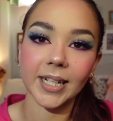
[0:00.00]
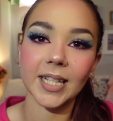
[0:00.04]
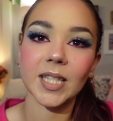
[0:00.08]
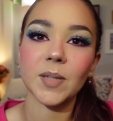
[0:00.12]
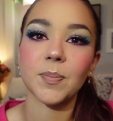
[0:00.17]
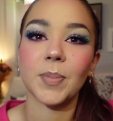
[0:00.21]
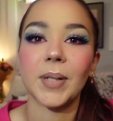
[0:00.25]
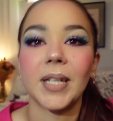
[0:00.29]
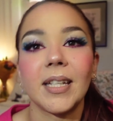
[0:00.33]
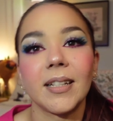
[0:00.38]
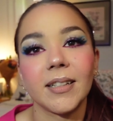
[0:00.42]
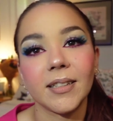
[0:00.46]
it's
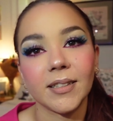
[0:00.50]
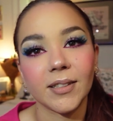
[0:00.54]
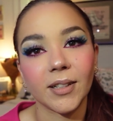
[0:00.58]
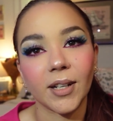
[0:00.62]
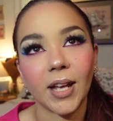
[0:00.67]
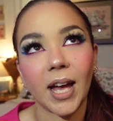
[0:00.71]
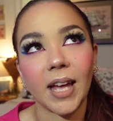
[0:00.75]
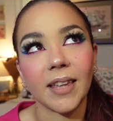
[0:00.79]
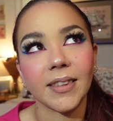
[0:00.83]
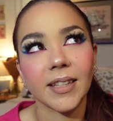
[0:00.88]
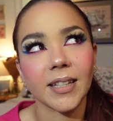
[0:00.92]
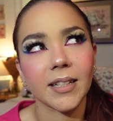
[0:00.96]
been,
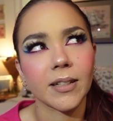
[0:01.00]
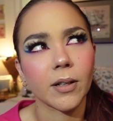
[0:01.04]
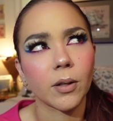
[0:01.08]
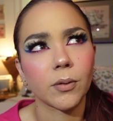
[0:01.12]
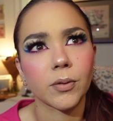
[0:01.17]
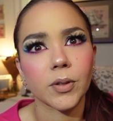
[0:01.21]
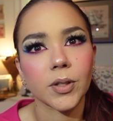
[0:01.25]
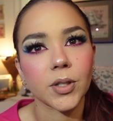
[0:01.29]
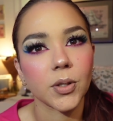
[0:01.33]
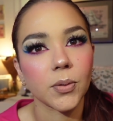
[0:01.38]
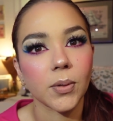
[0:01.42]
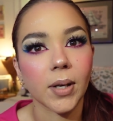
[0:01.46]
I think,
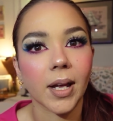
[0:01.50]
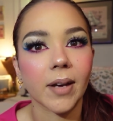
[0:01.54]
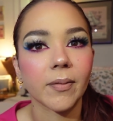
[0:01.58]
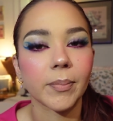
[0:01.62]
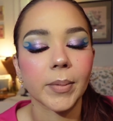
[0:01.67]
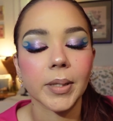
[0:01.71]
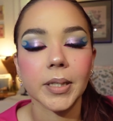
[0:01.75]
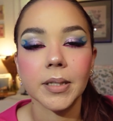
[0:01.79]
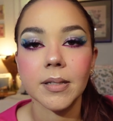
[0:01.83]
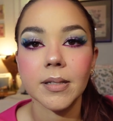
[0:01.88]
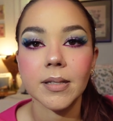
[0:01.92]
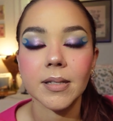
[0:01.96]
over 2.5
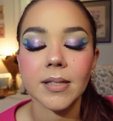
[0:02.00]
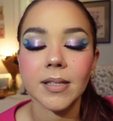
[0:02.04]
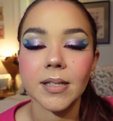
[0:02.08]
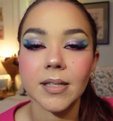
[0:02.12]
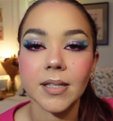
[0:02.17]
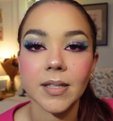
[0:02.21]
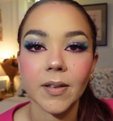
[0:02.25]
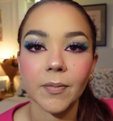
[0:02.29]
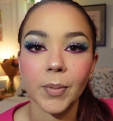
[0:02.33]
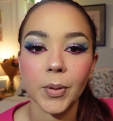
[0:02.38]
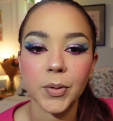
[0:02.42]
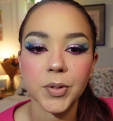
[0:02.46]
months
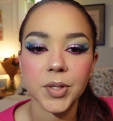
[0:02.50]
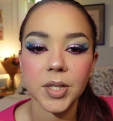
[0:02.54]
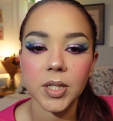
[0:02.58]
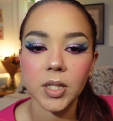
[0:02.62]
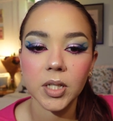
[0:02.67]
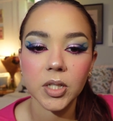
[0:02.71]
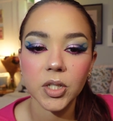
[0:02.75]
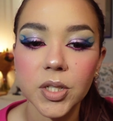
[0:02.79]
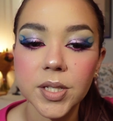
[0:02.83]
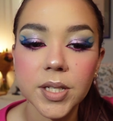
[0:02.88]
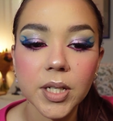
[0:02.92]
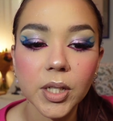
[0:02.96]
since I posted.
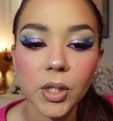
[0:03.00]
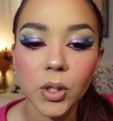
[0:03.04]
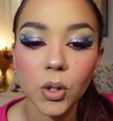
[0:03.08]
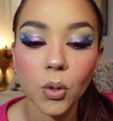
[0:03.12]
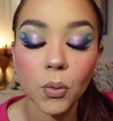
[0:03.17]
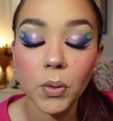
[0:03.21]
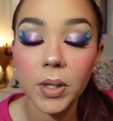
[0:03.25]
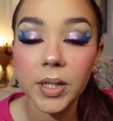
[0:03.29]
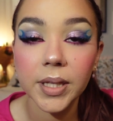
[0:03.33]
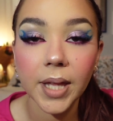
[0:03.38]
Just ignore